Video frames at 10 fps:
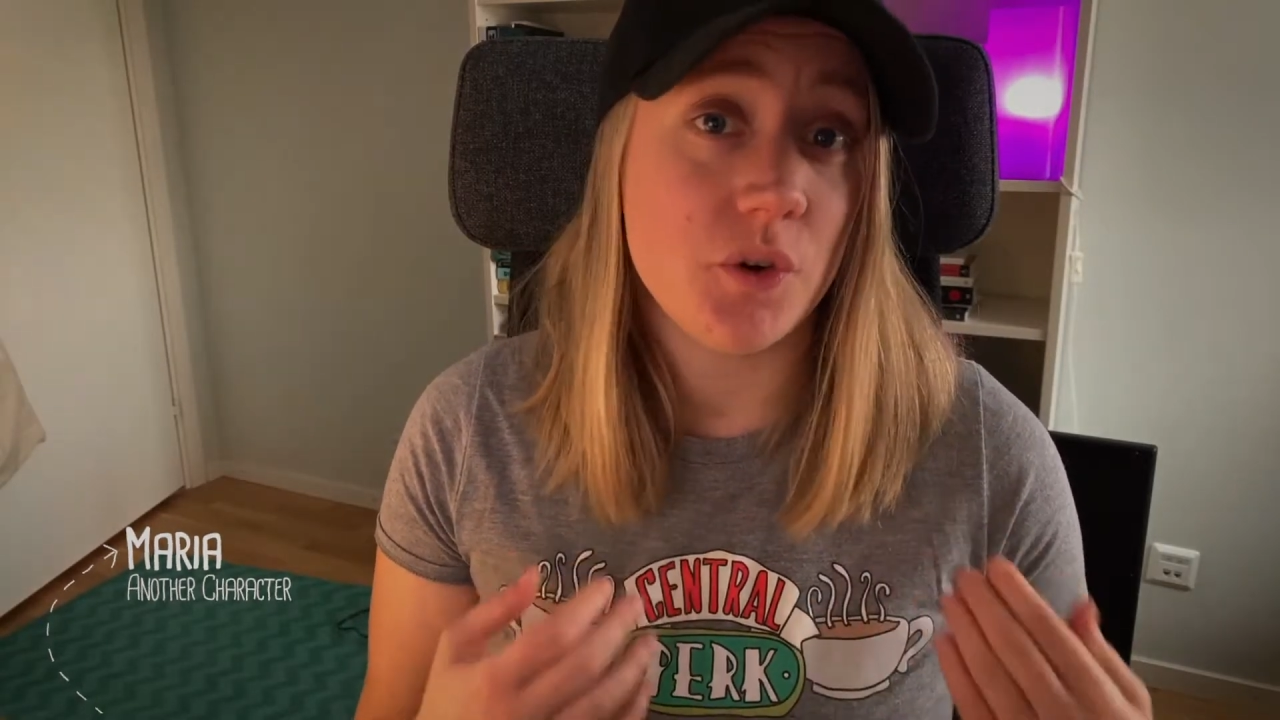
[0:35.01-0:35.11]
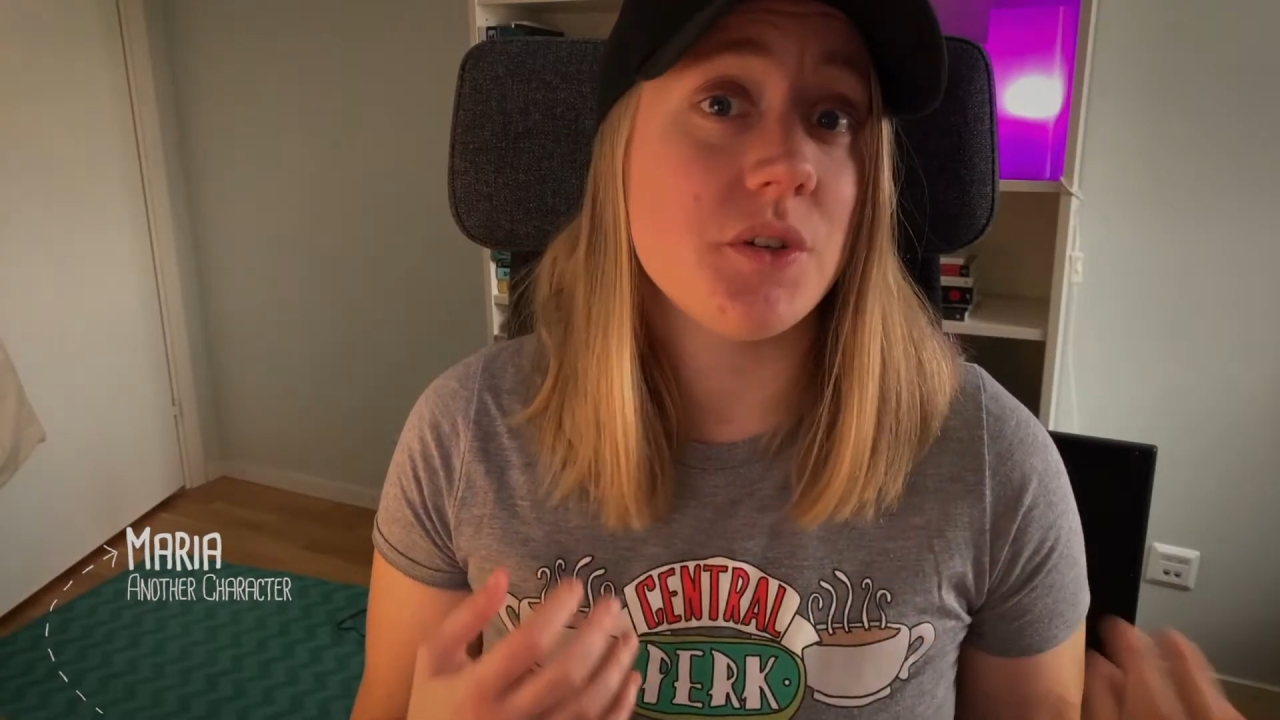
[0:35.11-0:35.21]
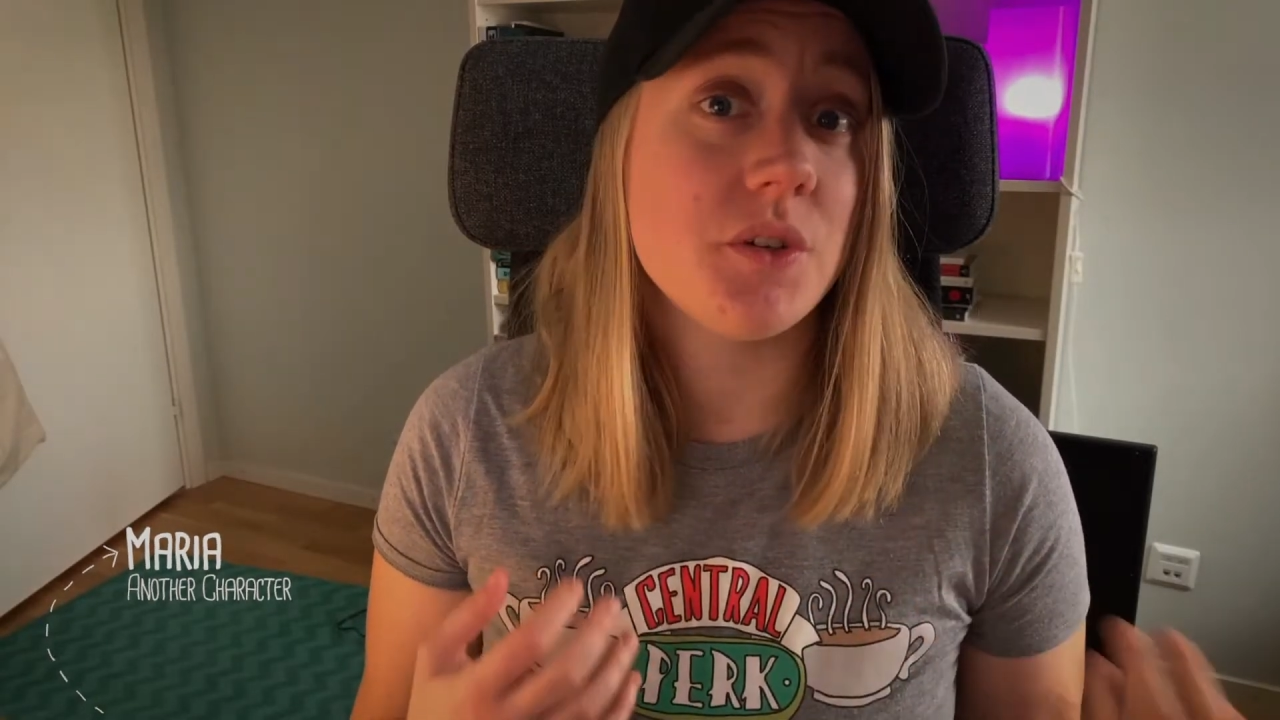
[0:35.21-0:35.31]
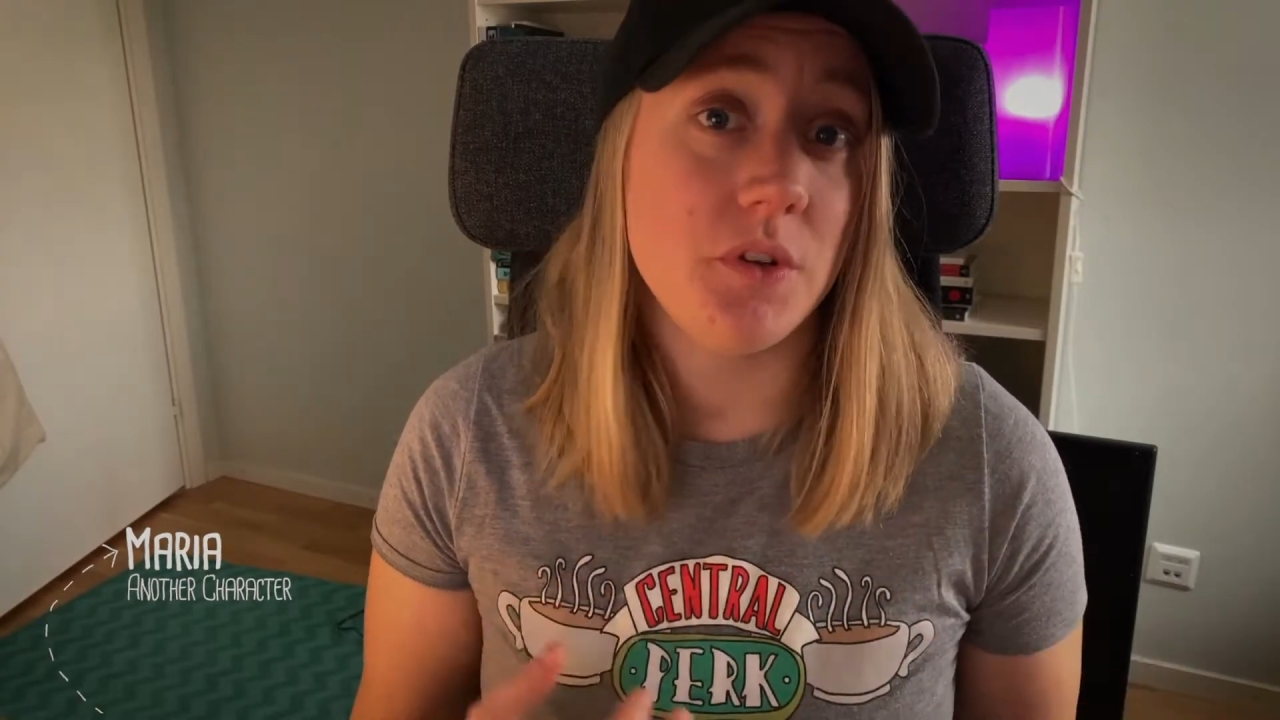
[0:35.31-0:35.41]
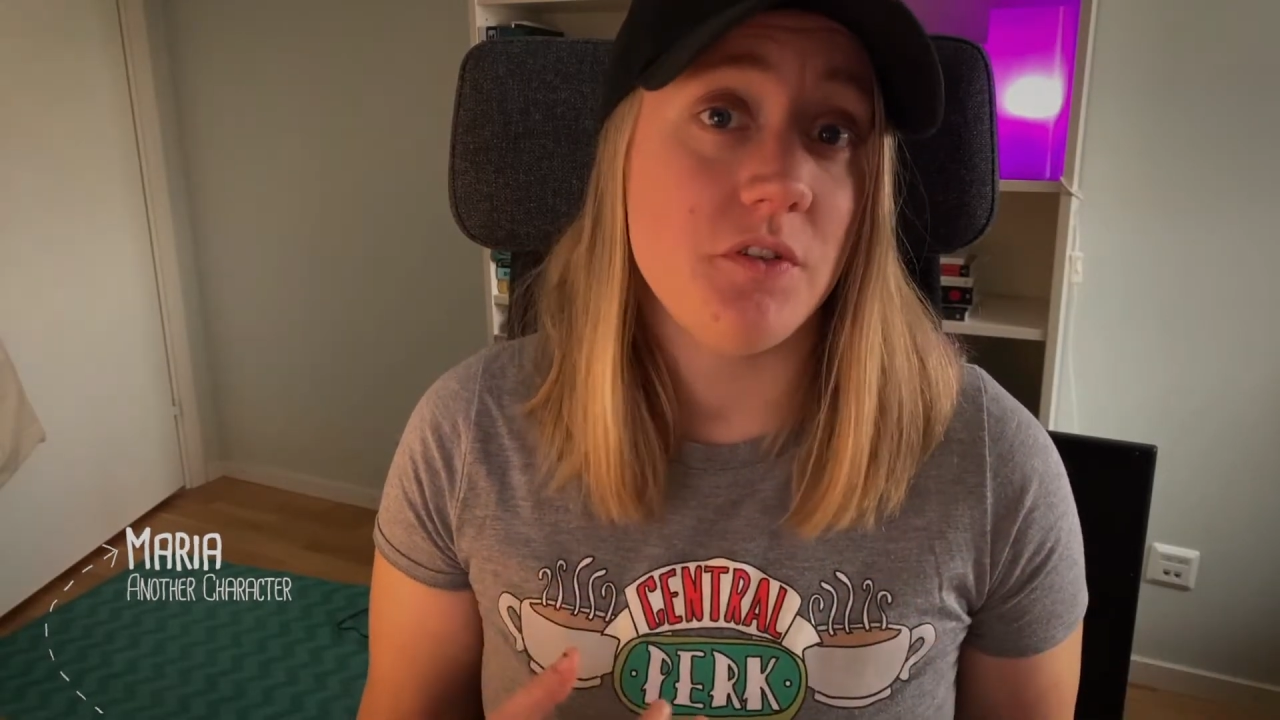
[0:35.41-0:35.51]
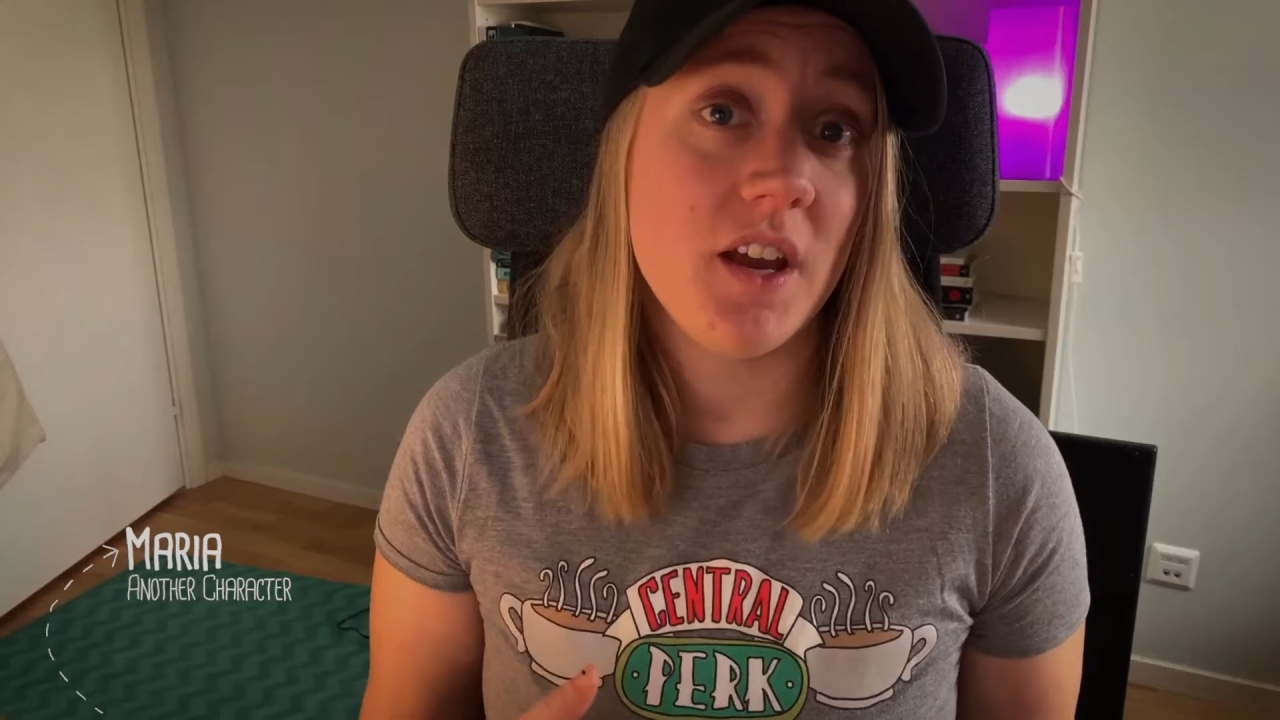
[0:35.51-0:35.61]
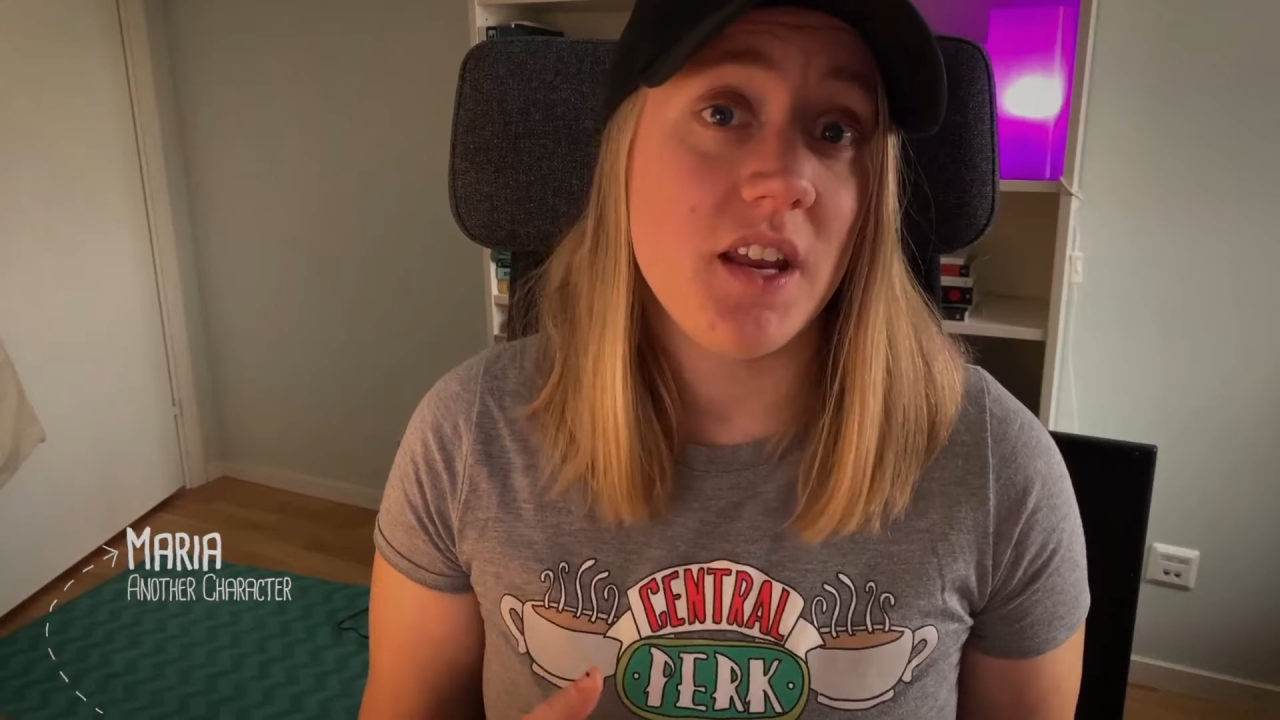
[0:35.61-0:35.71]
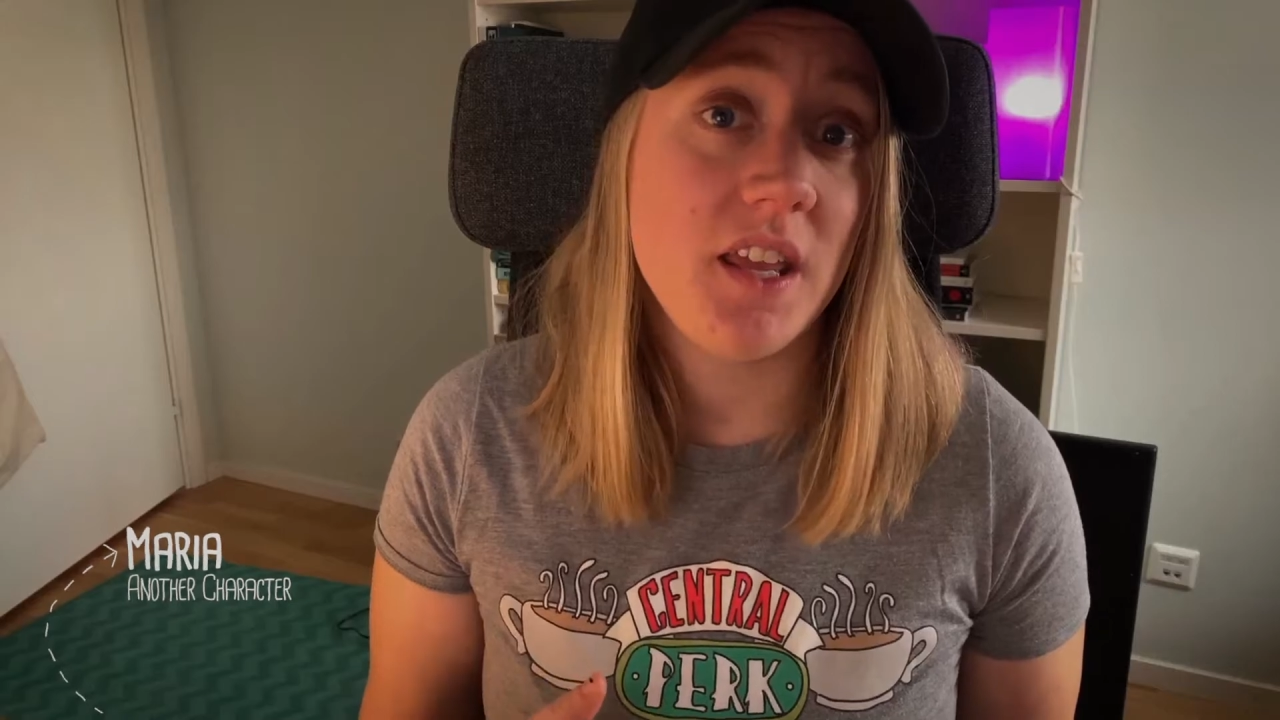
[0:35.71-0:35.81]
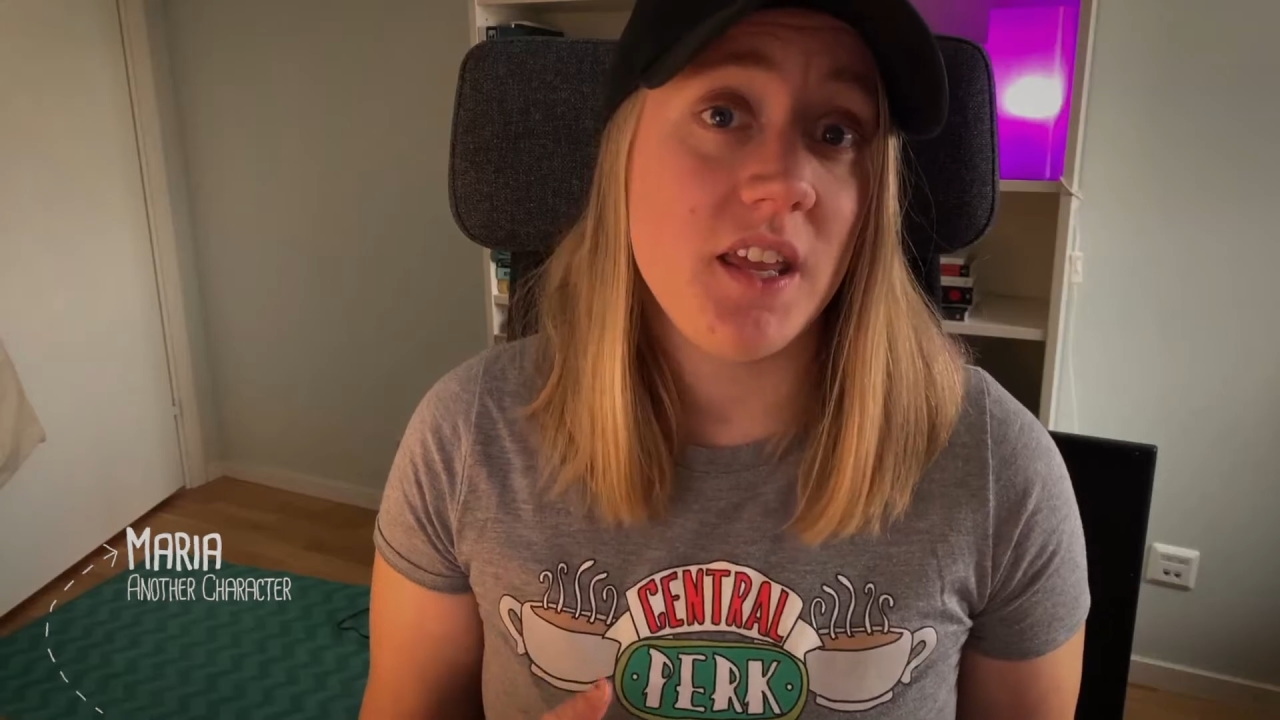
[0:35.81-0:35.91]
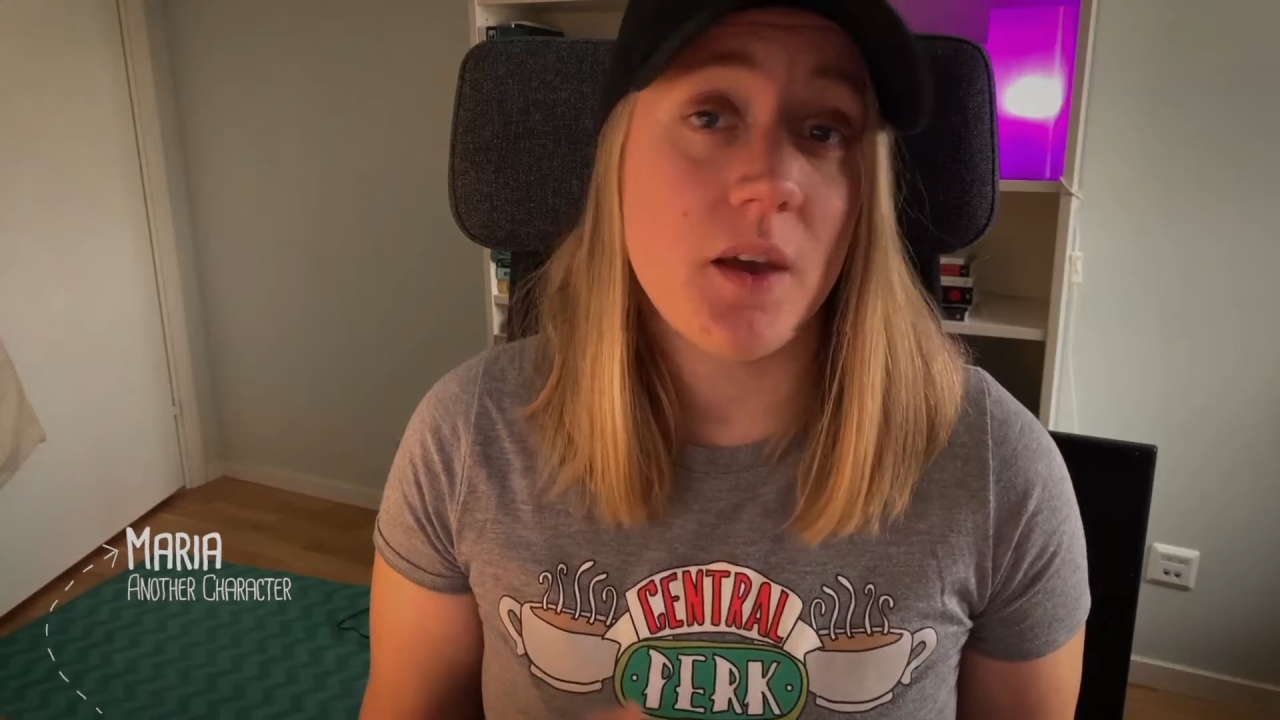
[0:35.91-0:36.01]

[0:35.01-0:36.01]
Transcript: screenwriting